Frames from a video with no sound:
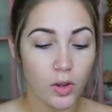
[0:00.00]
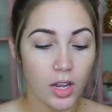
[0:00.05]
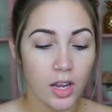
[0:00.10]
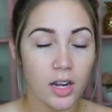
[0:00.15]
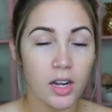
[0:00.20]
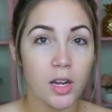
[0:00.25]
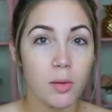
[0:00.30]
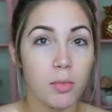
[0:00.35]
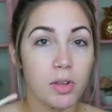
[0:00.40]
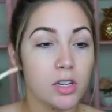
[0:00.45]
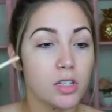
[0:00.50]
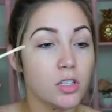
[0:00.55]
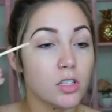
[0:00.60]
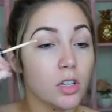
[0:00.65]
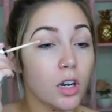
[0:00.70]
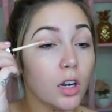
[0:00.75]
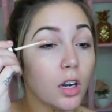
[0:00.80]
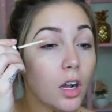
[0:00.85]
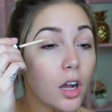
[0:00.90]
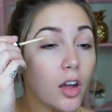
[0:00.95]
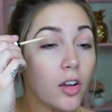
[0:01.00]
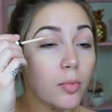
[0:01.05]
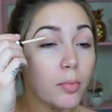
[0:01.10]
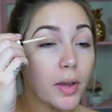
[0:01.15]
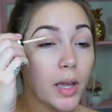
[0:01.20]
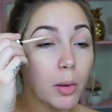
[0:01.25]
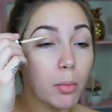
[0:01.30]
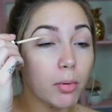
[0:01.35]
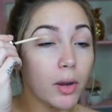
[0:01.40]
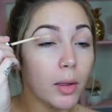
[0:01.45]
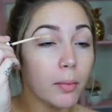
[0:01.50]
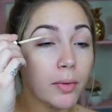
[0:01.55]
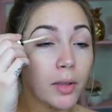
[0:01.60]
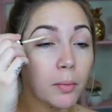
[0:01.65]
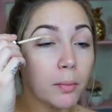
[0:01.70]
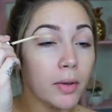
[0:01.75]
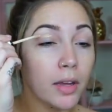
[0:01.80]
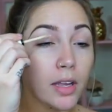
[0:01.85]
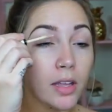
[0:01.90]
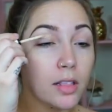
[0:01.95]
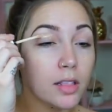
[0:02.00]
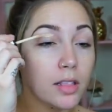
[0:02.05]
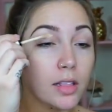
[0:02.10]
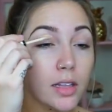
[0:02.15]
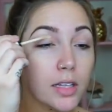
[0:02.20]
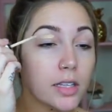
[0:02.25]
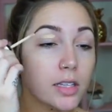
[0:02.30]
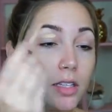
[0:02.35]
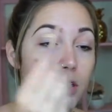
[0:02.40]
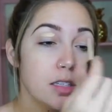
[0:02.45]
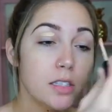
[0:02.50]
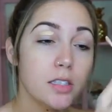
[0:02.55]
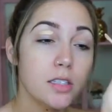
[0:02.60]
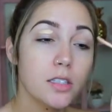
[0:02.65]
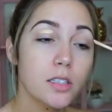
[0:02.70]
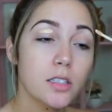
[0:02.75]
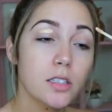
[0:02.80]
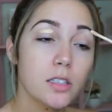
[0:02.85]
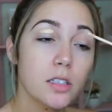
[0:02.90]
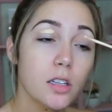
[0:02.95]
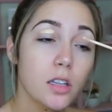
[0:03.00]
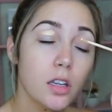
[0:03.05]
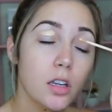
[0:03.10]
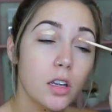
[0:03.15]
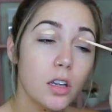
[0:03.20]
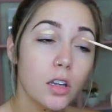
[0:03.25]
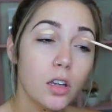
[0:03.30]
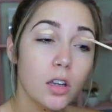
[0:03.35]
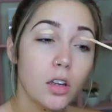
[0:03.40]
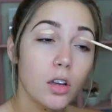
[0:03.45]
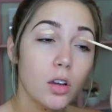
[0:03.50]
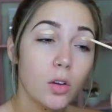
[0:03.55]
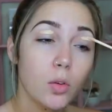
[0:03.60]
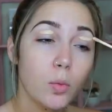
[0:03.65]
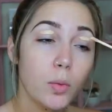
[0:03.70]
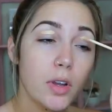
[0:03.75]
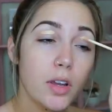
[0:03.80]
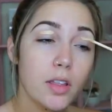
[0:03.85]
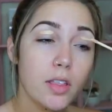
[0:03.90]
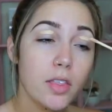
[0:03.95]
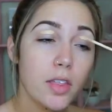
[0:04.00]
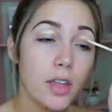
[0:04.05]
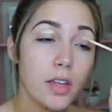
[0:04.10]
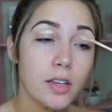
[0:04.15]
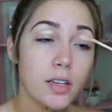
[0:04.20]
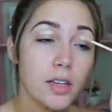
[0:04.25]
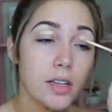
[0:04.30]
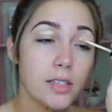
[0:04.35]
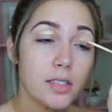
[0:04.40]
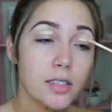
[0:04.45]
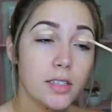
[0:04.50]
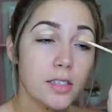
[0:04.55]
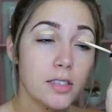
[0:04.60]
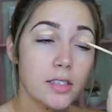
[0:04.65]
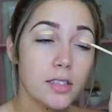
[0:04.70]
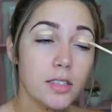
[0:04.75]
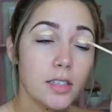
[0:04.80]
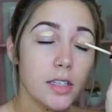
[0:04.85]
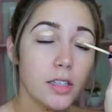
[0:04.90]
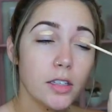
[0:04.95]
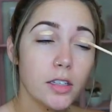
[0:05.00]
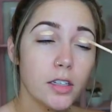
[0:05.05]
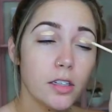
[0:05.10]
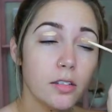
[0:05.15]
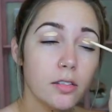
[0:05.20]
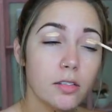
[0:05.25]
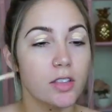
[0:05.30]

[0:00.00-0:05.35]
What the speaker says: and I'm going to start off by prepping my lids with a NYX concealer.